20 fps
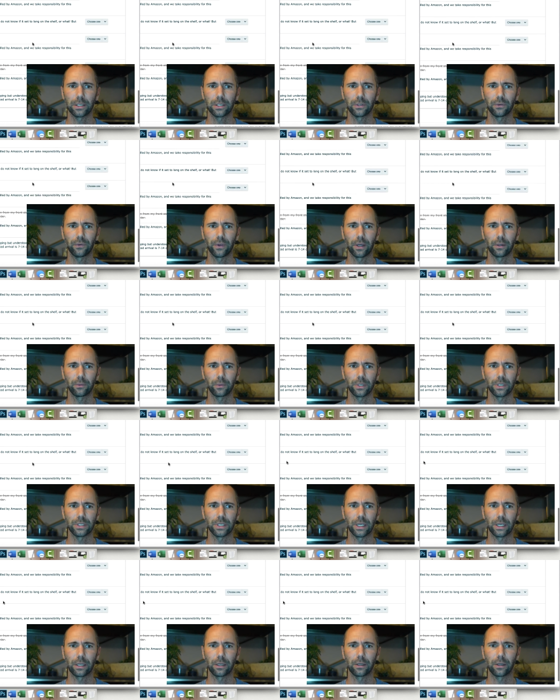found one a
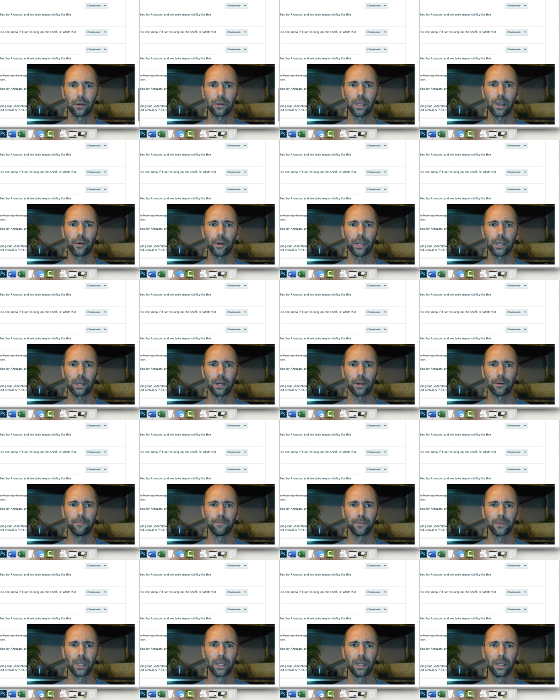second ago. Yeah, right here.
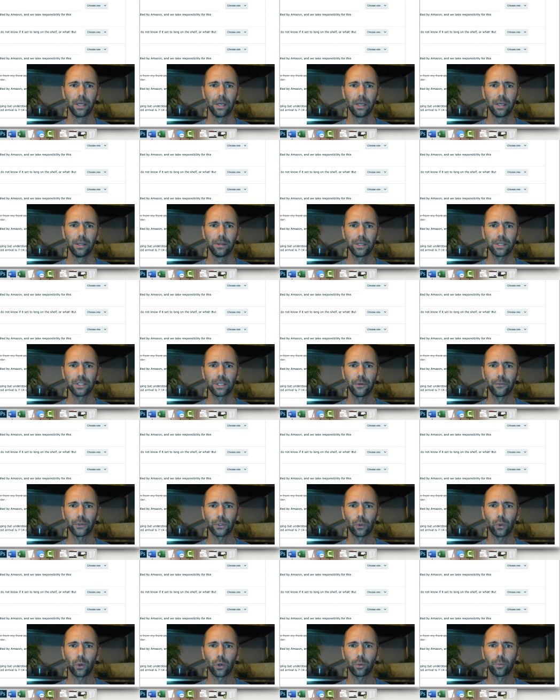This stuff is
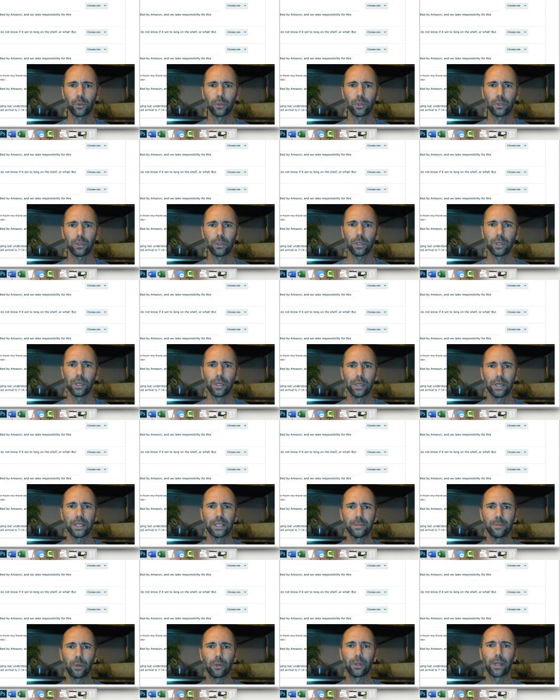horrible. It
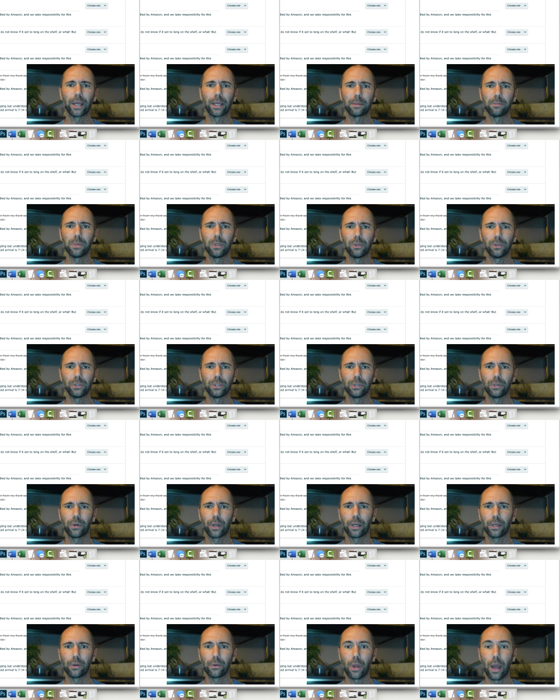smelled like mildew,
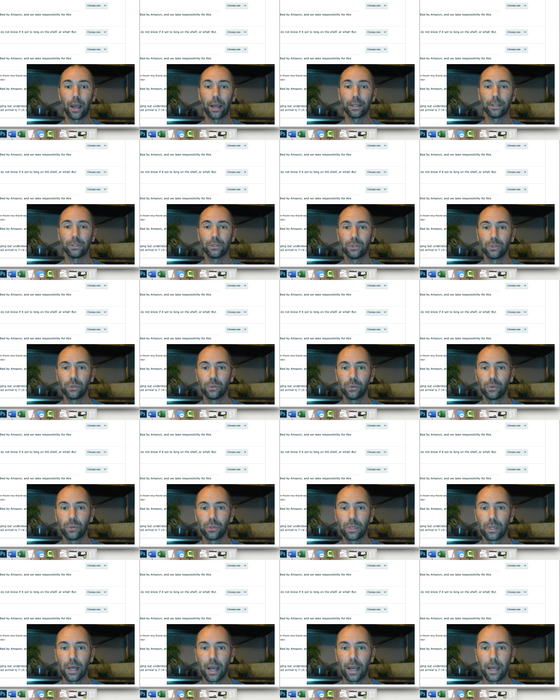and I do
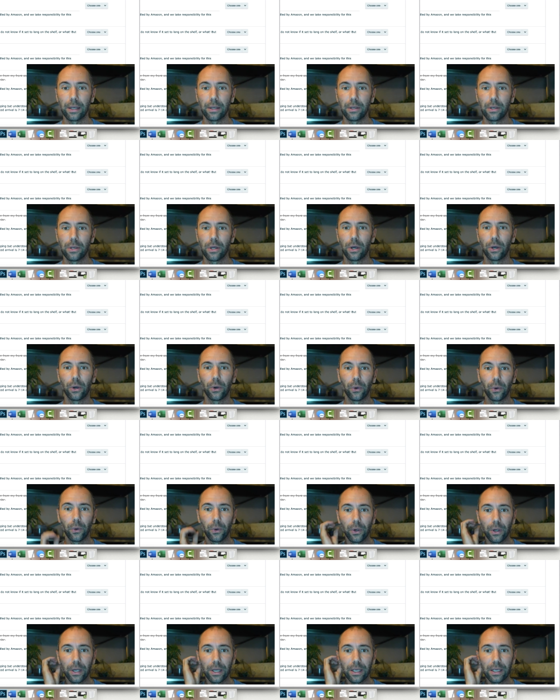not
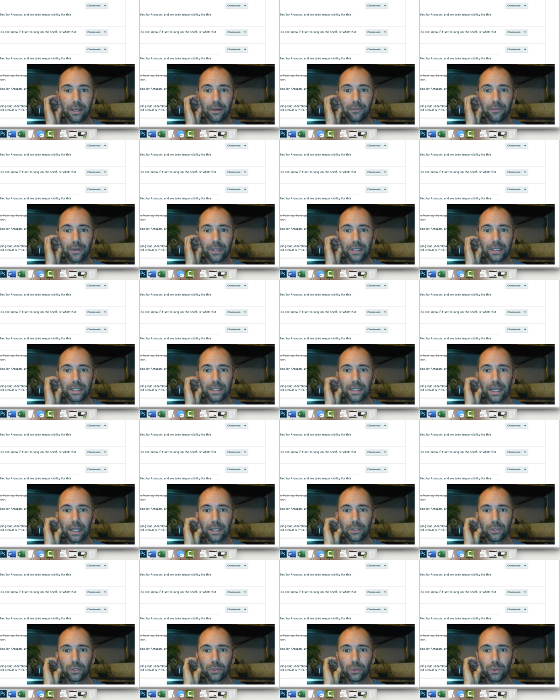know if it's set
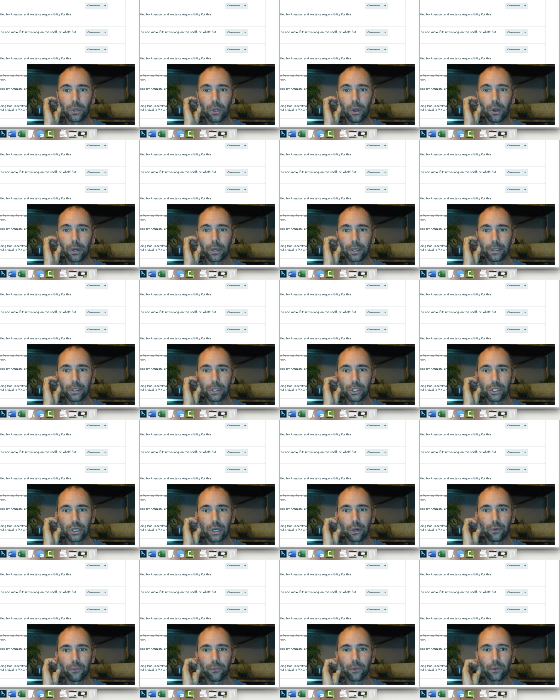too long on the
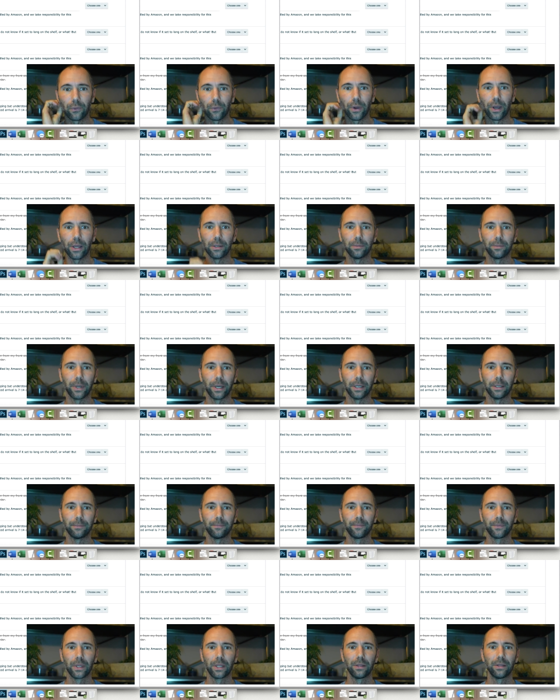shelf or what, but
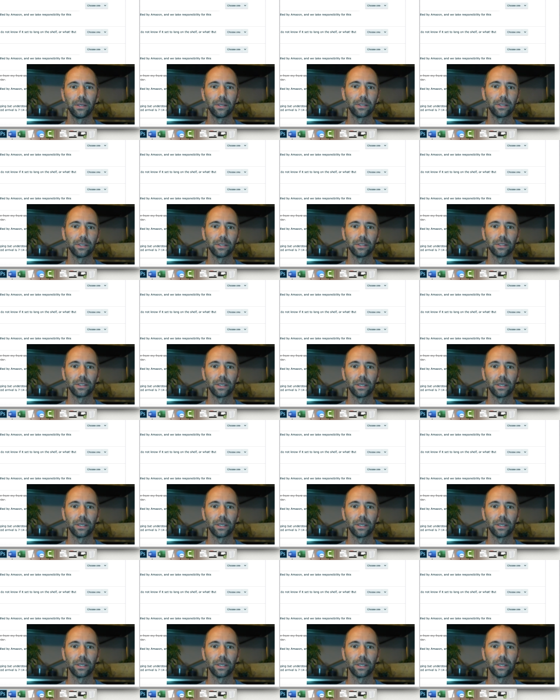this is